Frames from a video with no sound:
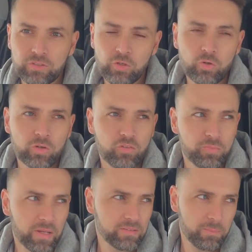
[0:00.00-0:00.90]
you couldn't
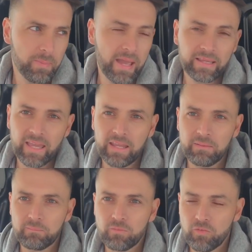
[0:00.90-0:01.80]
have picked a better
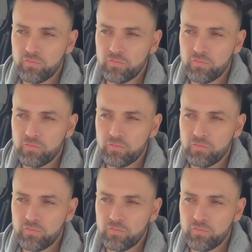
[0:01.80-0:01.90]
game